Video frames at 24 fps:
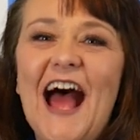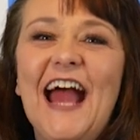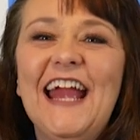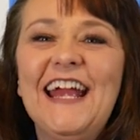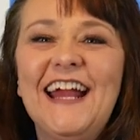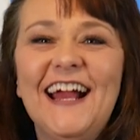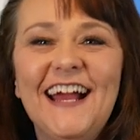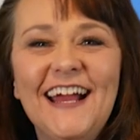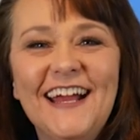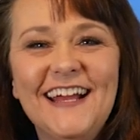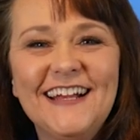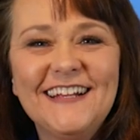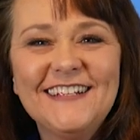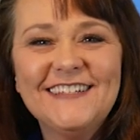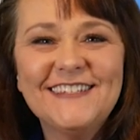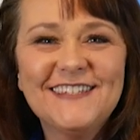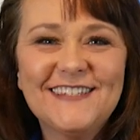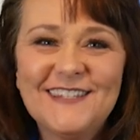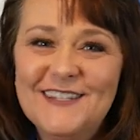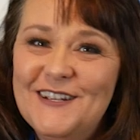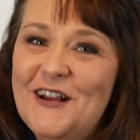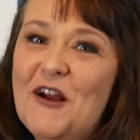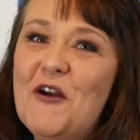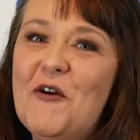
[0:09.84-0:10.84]
Hi
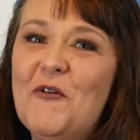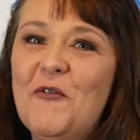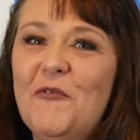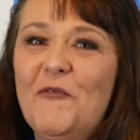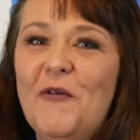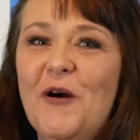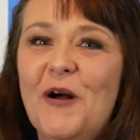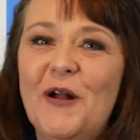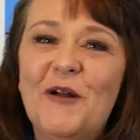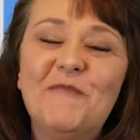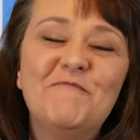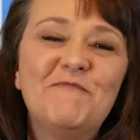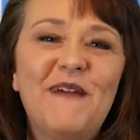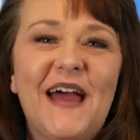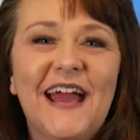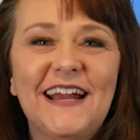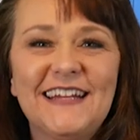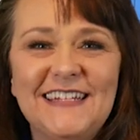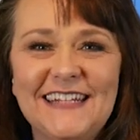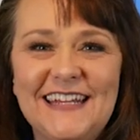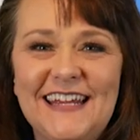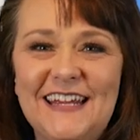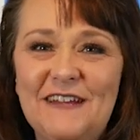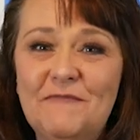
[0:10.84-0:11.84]
guys, welcome
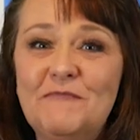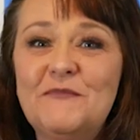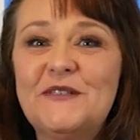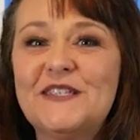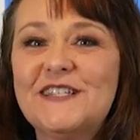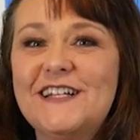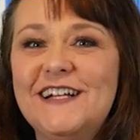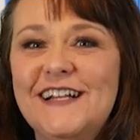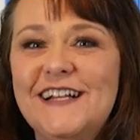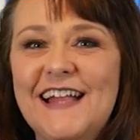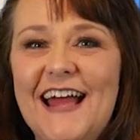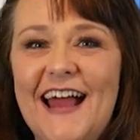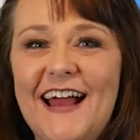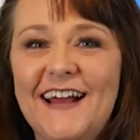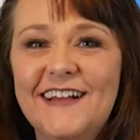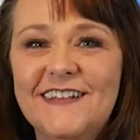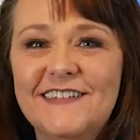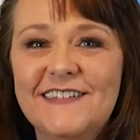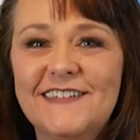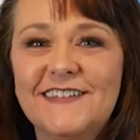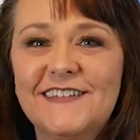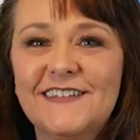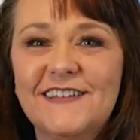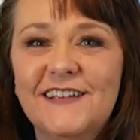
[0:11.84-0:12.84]
back to Kim's
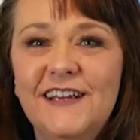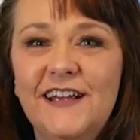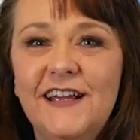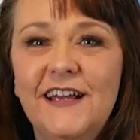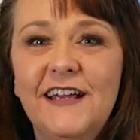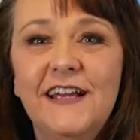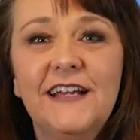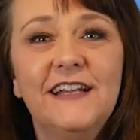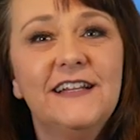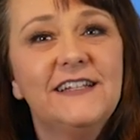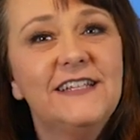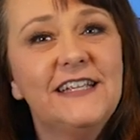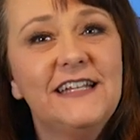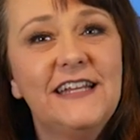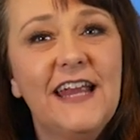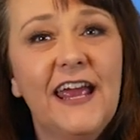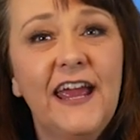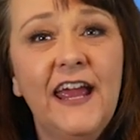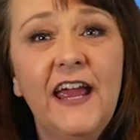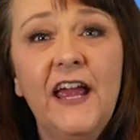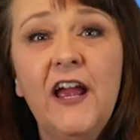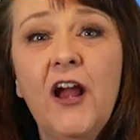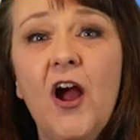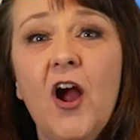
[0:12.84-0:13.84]
class.
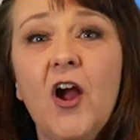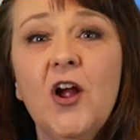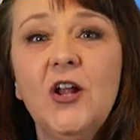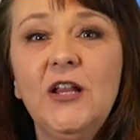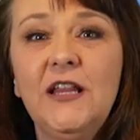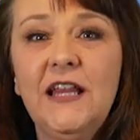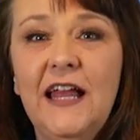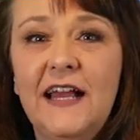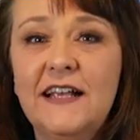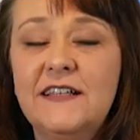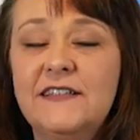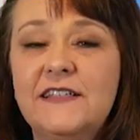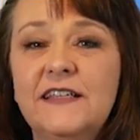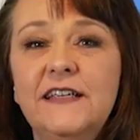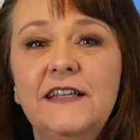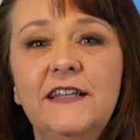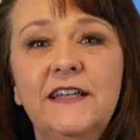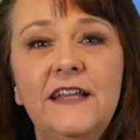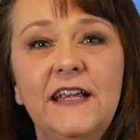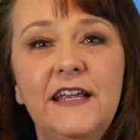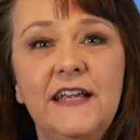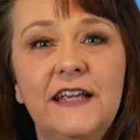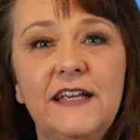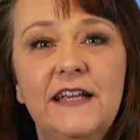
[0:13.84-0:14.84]
Today our
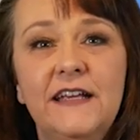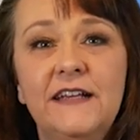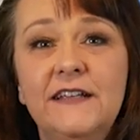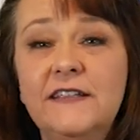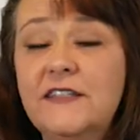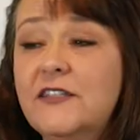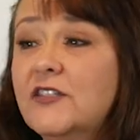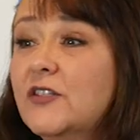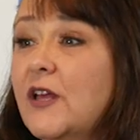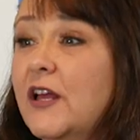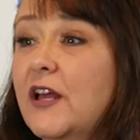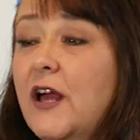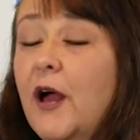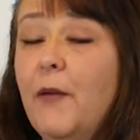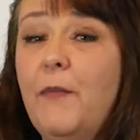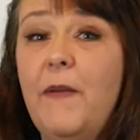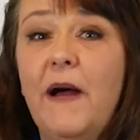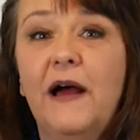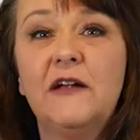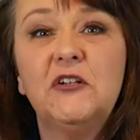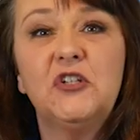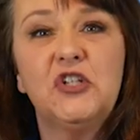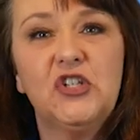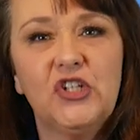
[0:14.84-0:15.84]
lesson is
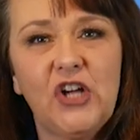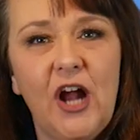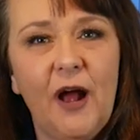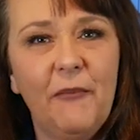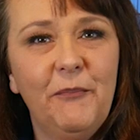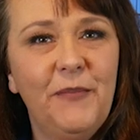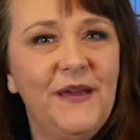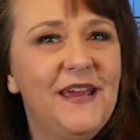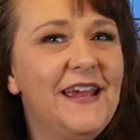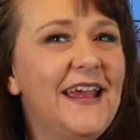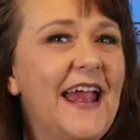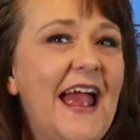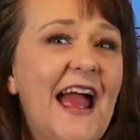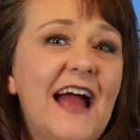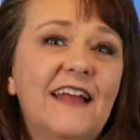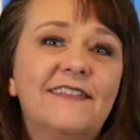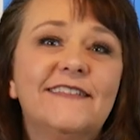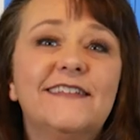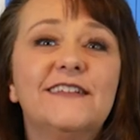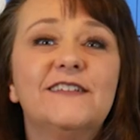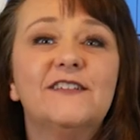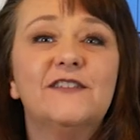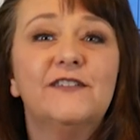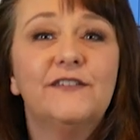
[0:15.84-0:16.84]
about shopping at
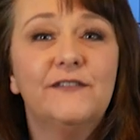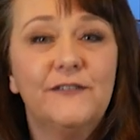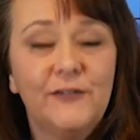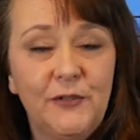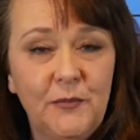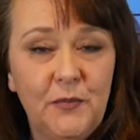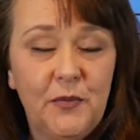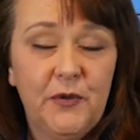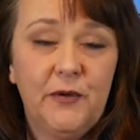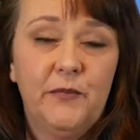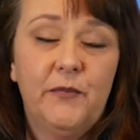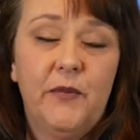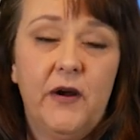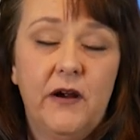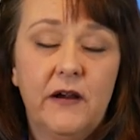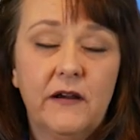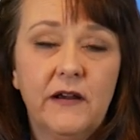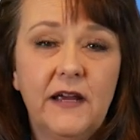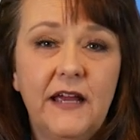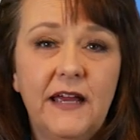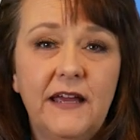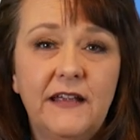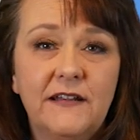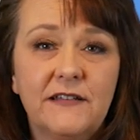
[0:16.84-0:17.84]
the
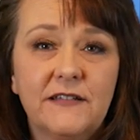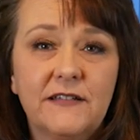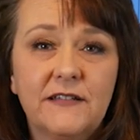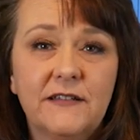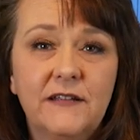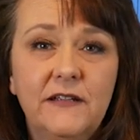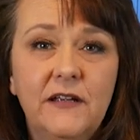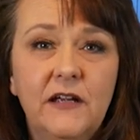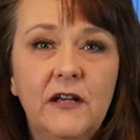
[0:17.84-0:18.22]
supermarket.